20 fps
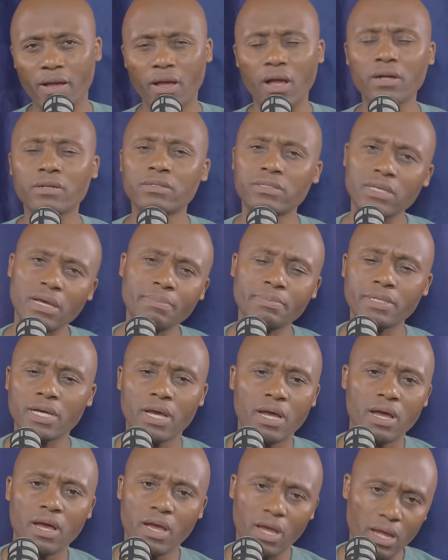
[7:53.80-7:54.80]

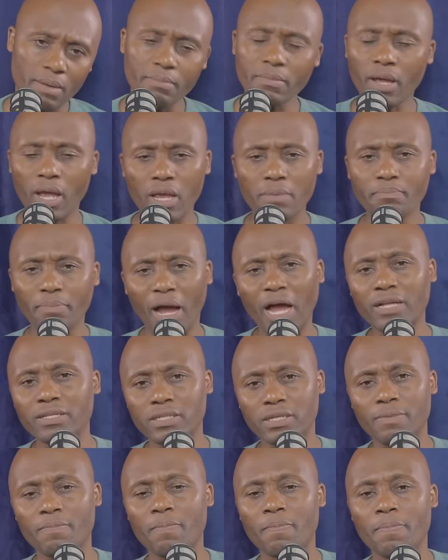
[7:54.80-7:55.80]
except MK
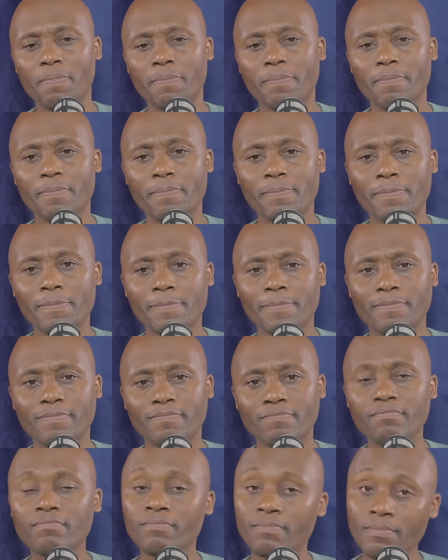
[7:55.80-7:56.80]
Party.
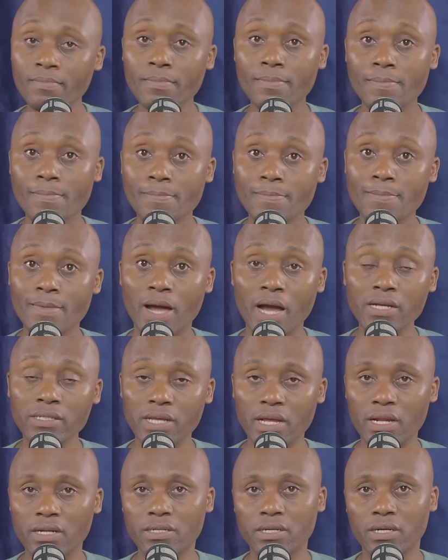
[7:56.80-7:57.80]
Mm-hmm.
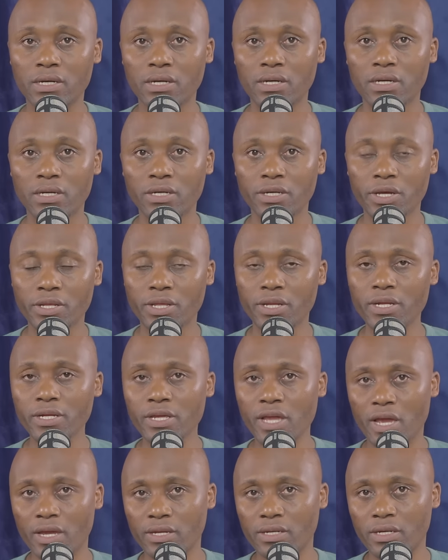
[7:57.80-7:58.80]
I said it. You
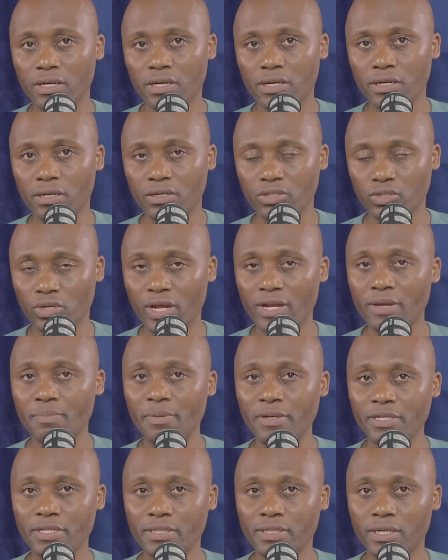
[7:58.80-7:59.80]
didn't hear it. Should I
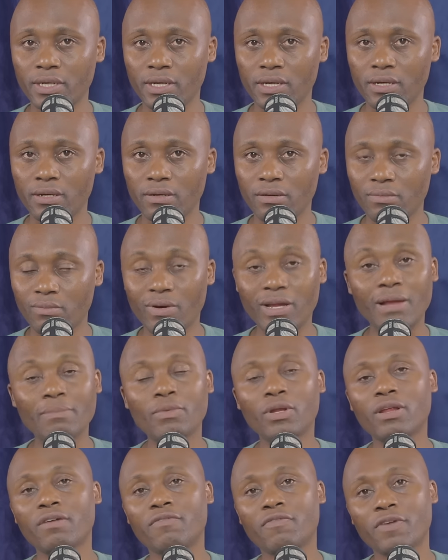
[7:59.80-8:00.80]
repeat it? Well,
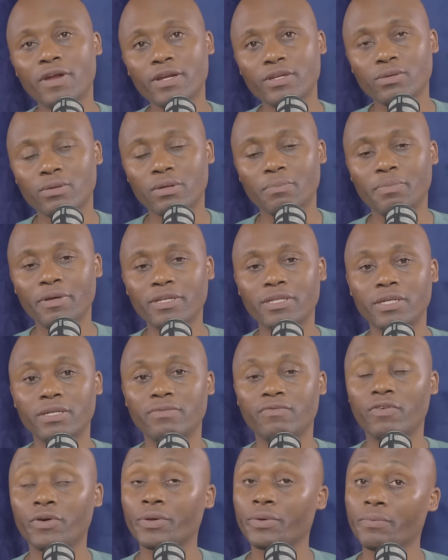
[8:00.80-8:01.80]
I'm not afraid to repeat
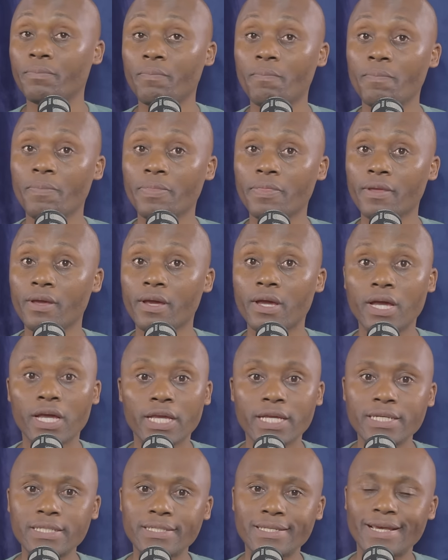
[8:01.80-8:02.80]
it for you.
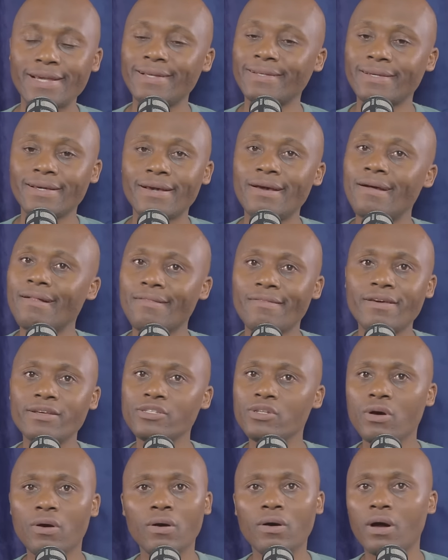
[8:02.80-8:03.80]
He said,
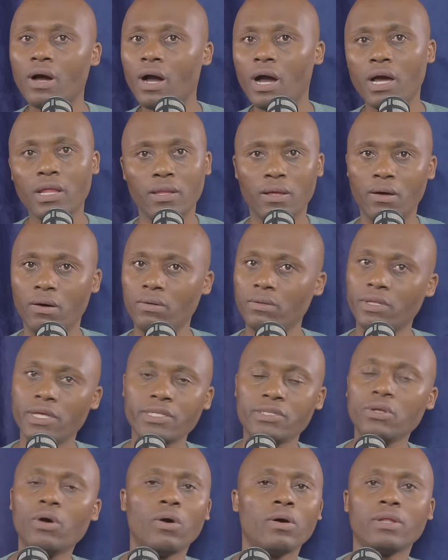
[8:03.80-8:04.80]
there's no, uh, uh
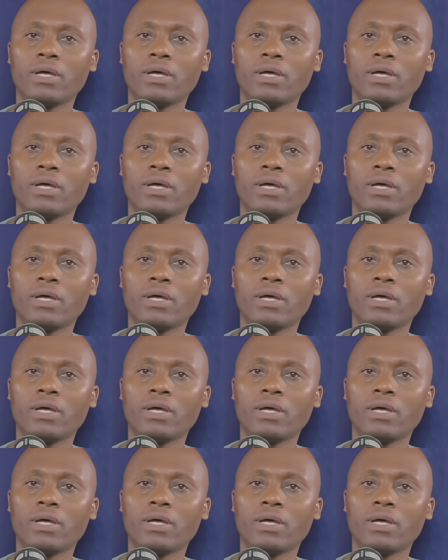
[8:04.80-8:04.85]
there's no